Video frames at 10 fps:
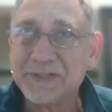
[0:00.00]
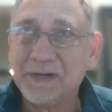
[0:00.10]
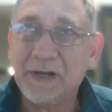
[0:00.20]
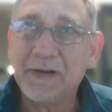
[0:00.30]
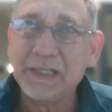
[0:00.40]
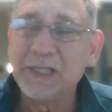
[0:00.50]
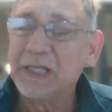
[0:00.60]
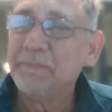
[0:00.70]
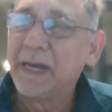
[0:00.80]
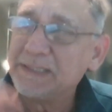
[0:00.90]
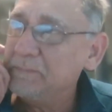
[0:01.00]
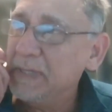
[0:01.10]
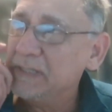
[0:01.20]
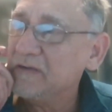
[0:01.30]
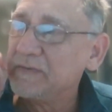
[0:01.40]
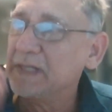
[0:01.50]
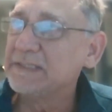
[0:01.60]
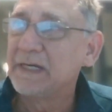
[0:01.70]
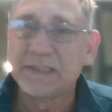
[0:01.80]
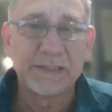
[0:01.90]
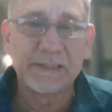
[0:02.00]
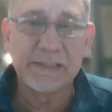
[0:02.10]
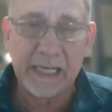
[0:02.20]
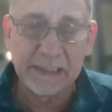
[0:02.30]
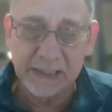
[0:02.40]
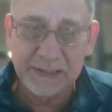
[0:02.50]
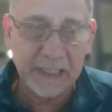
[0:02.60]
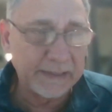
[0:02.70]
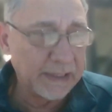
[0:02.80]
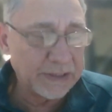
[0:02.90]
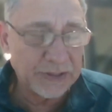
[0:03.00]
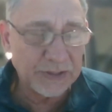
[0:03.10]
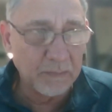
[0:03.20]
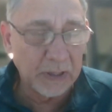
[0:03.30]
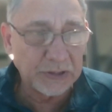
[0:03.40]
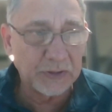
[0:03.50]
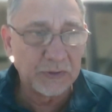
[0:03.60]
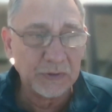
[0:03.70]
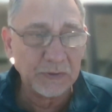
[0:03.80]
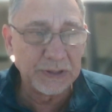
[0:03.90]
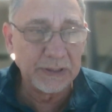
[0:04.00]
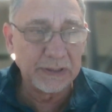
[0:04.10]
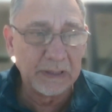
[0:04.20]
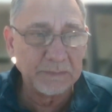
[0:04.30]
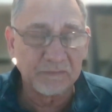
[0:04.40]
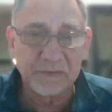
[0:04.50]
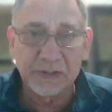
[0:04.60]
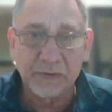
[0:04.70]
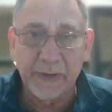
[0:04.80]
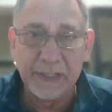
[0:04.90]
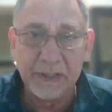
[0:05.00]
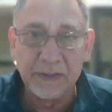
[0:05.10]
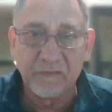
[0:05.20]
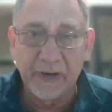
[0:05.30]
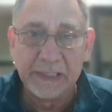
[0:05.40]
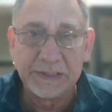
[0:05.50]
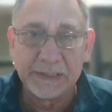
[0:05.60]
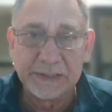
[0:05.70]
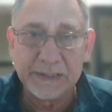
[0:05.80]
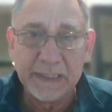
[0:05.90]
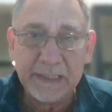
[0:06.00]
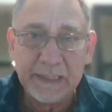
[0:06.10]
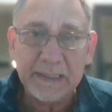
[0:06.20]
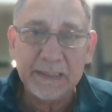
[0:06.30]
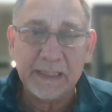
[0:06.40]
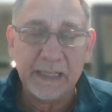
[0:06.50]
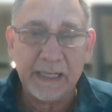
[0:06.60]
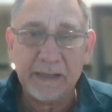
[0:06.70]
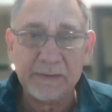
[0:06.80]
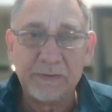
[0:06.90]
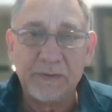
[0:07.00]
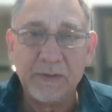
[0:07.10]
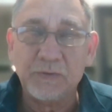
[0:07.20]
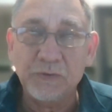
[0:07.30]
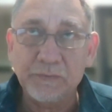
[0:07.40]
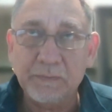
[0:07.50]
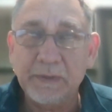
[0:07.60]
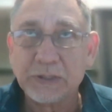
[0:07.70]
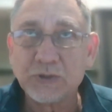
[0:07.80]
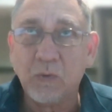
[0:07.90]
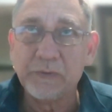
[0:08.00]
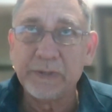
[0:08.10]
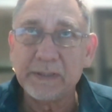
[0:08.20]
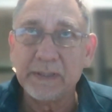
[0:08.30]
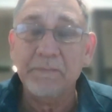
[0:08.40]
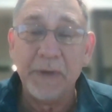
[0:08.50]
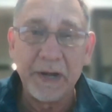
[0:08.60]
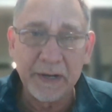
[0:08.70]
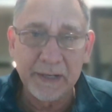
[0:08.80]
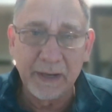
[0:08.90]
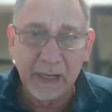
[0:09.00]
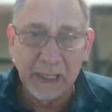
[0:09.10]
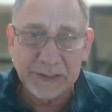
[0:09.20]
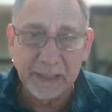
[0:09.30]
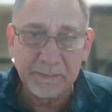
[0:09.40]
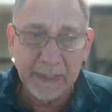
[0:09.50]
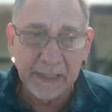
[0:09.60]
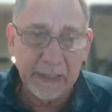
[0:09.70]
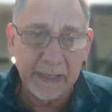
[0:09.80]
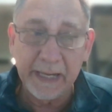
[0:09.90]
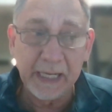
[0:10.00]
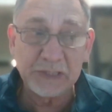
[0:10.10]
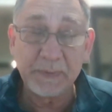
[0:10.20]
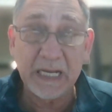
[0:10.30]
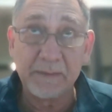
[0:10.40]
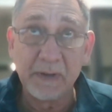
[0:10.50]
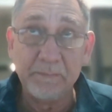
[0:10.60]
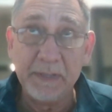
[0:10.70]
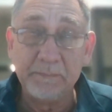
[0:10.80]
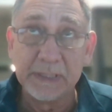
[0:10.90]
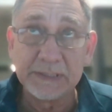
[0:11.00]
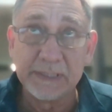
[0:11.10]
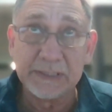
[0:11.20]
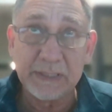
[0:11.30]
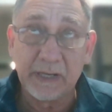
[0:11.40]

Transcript: So it makes a big difference. And as I say, there's so much tools in terms of the training of agents uh, to let's call that Americanize them. And it's become a big business.